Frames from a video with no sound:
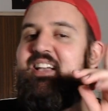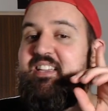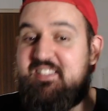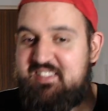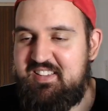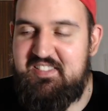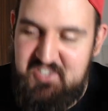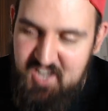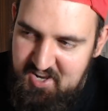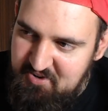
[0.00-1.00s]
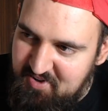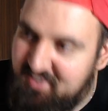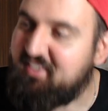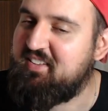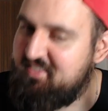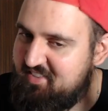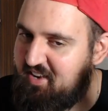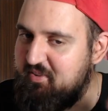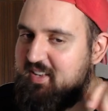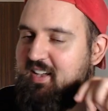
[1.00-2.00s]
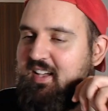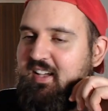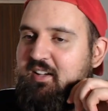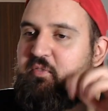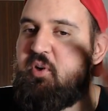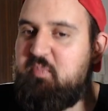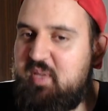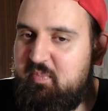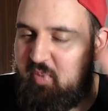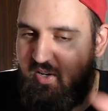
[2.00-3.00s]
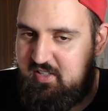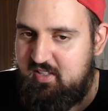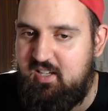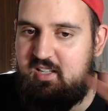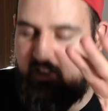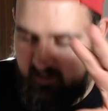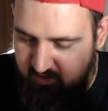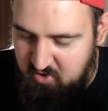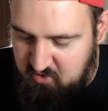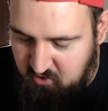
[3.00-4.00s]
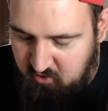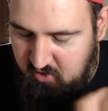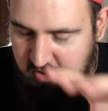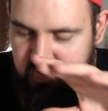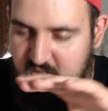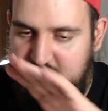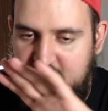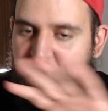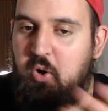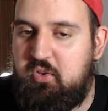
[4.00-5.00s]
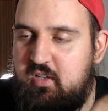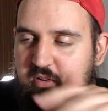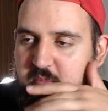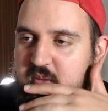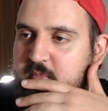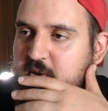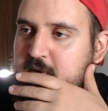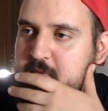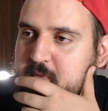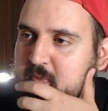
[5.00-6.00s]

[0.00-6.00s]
It's, it's genuine, it's genuine. The people, here in the sociological sense, ordinary people,